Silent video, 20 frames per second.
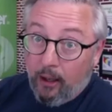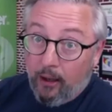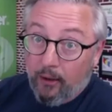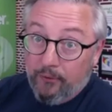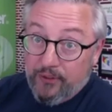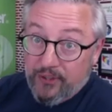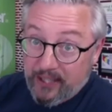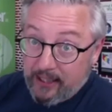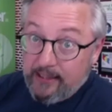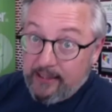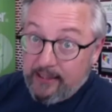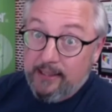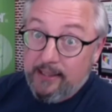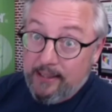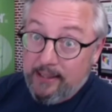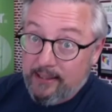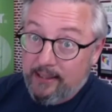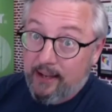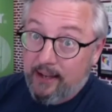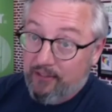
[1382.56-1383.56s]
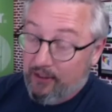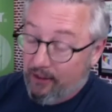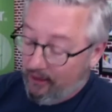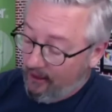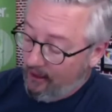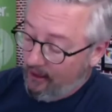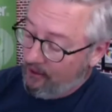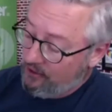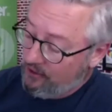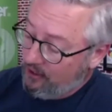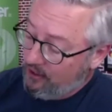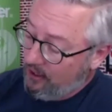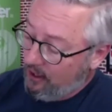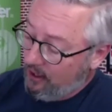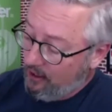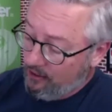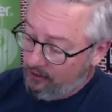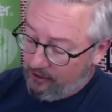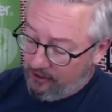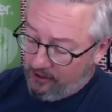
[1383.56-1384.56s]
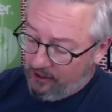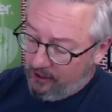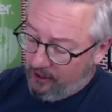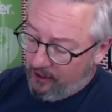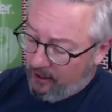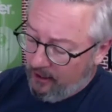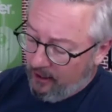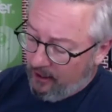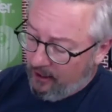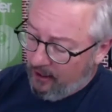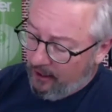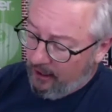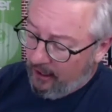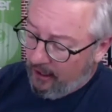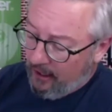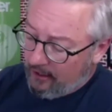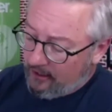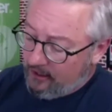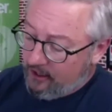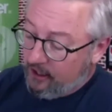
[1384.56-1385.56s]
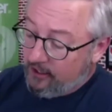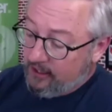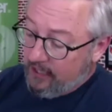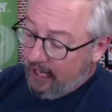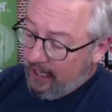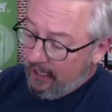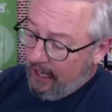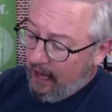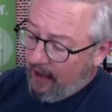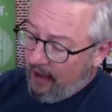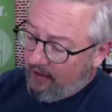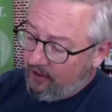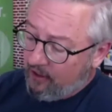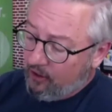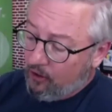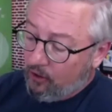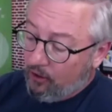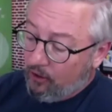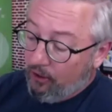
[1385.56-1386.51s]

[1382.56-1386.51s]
of $67,000. Uh, to date, having earned